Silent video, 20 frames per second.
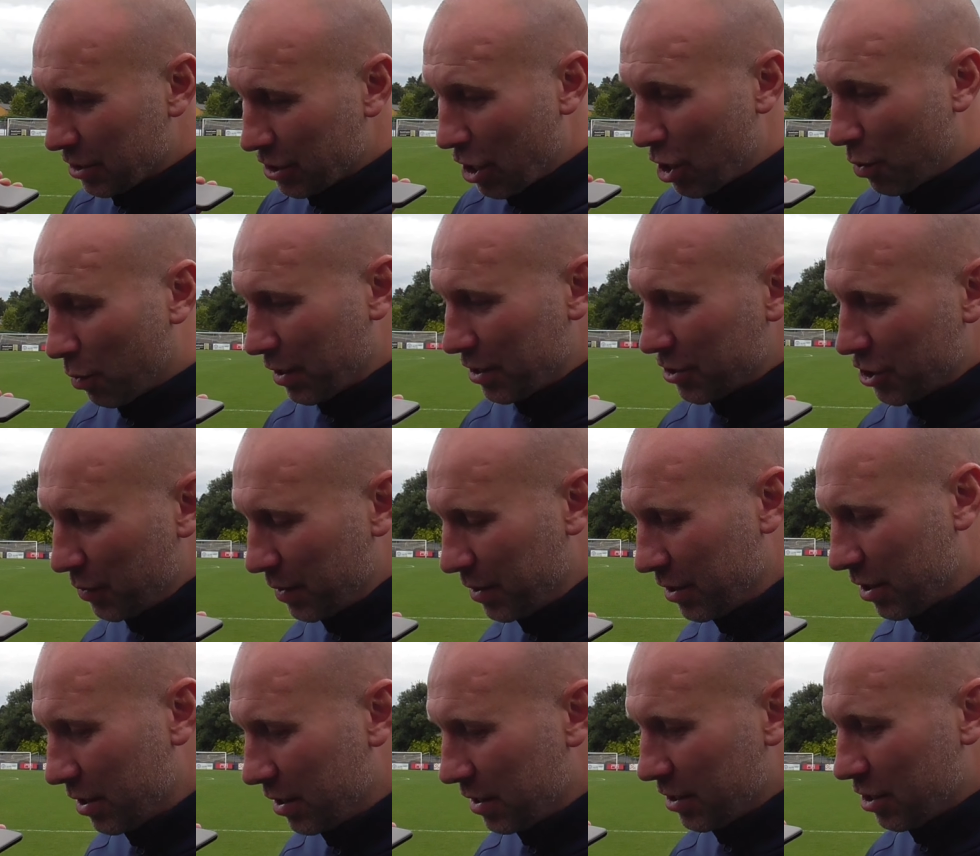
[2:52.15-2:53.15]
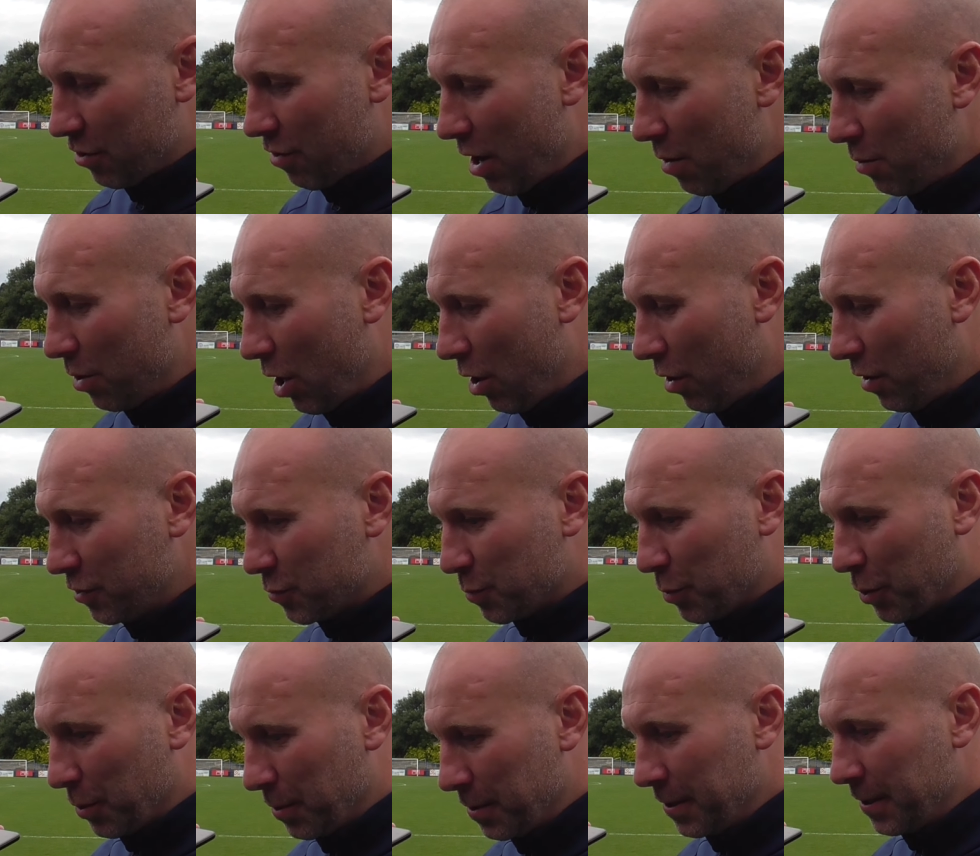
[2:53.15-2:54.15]
I don't know what they do in their own lives,
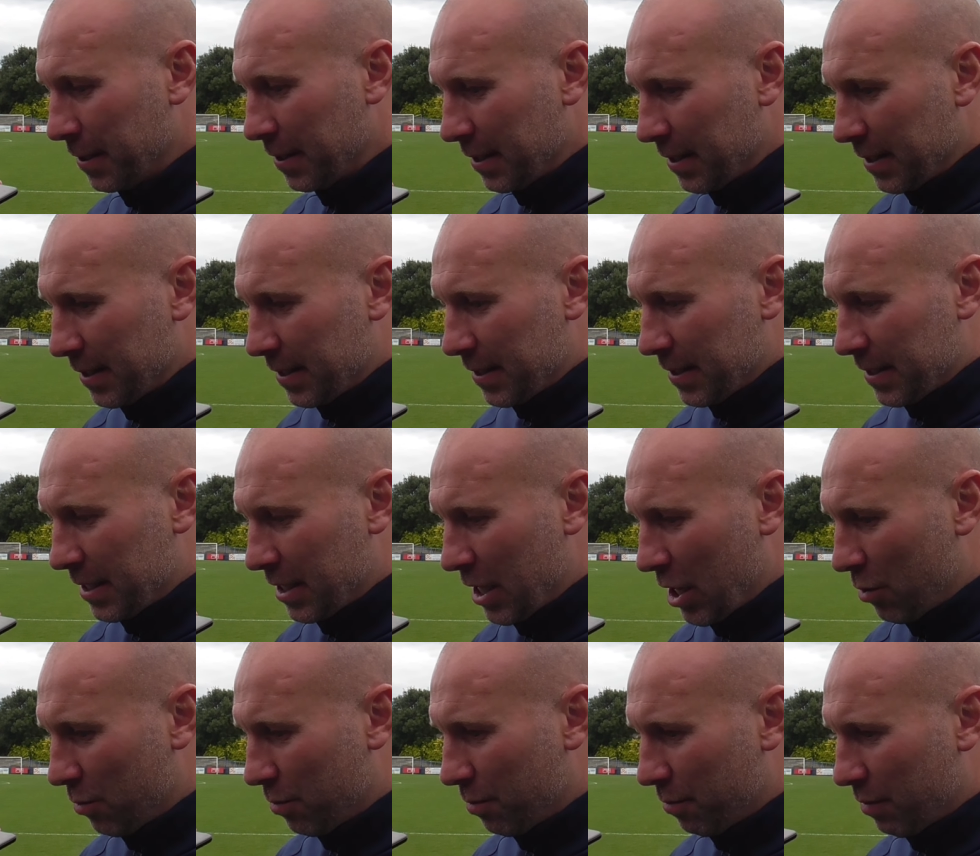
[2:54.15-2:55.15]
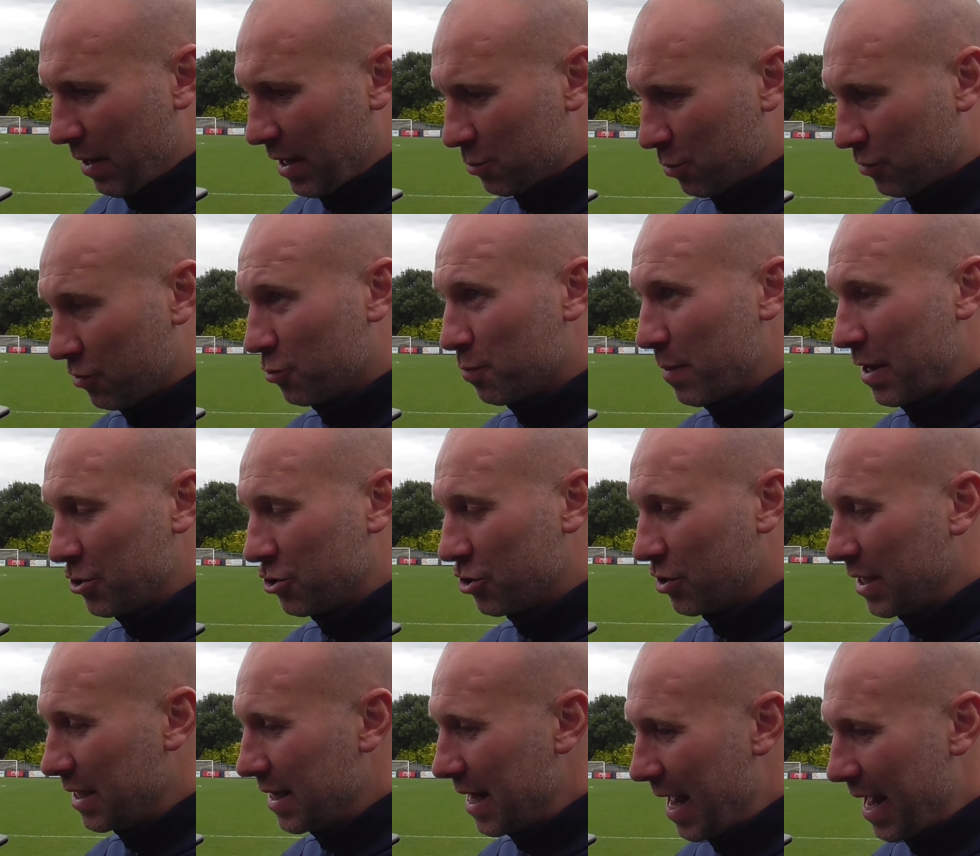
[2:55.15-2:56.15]
but you know, as we just
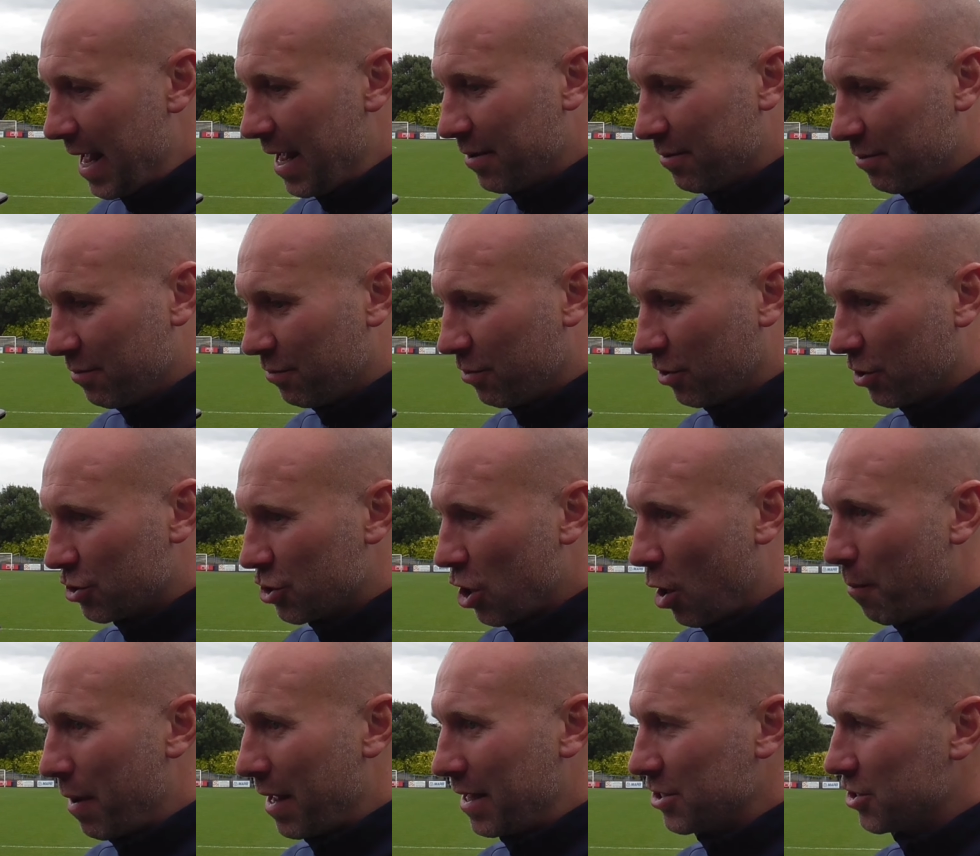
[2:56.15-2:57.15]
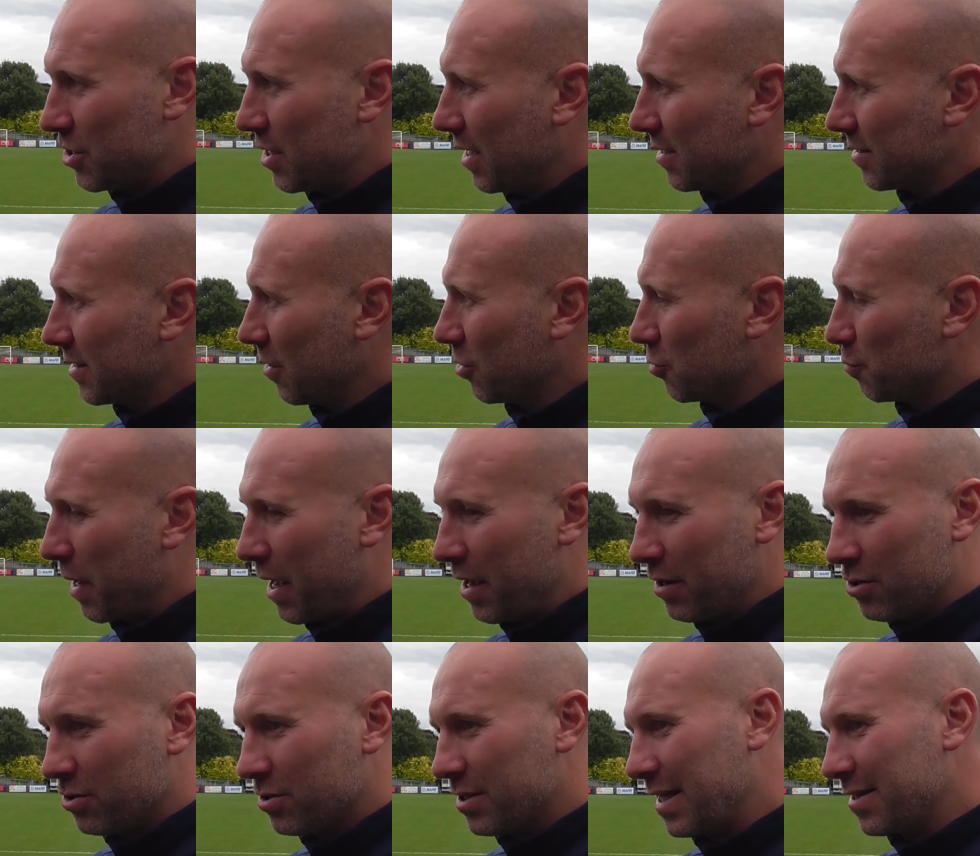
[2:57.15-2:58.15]
mentioned in there, we've got to start managing ourselves better,
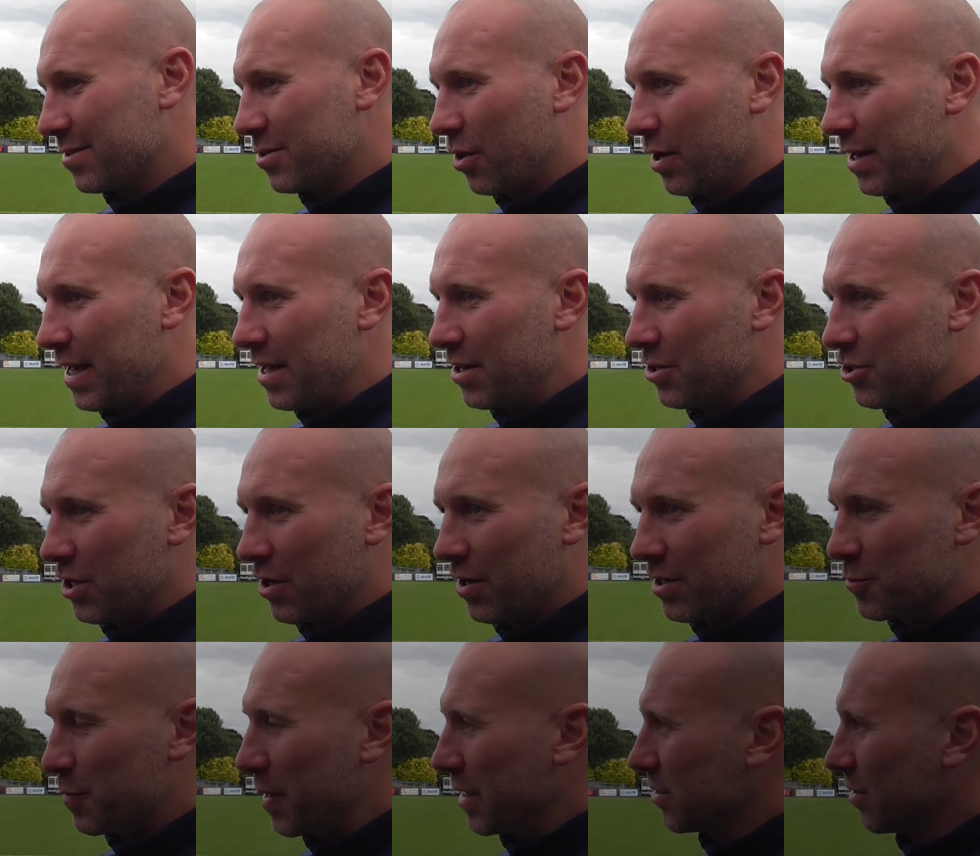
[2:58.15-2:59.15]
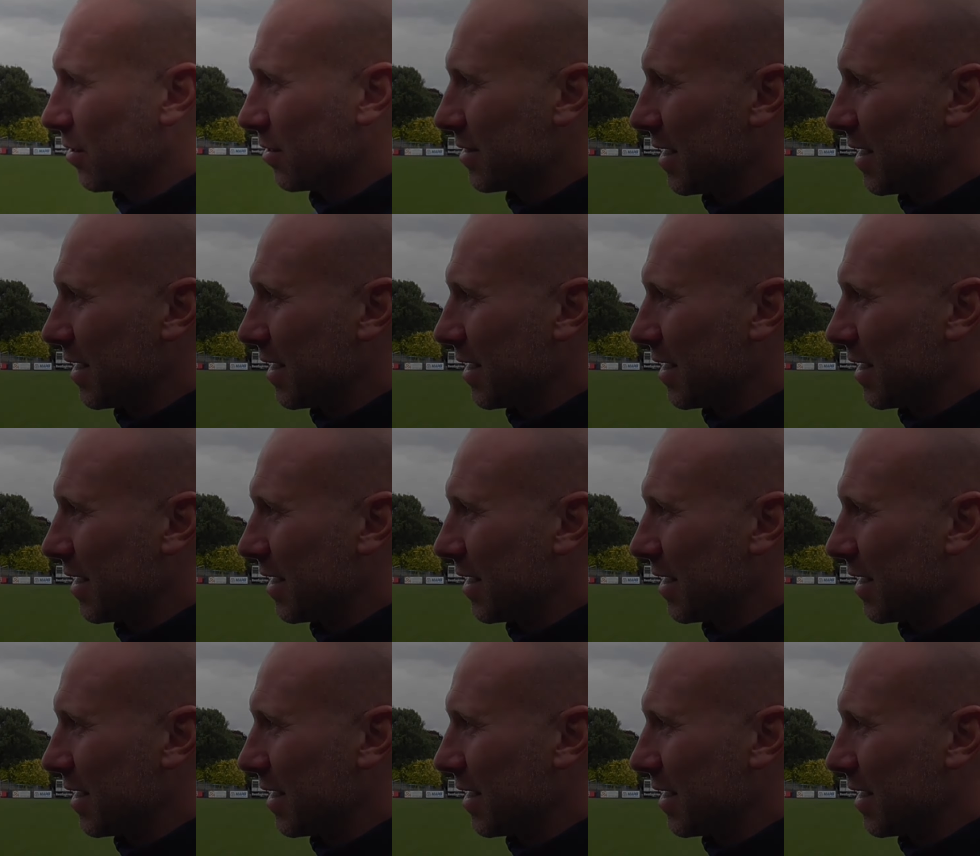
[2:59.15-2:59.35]
because that's not an energy I expect on a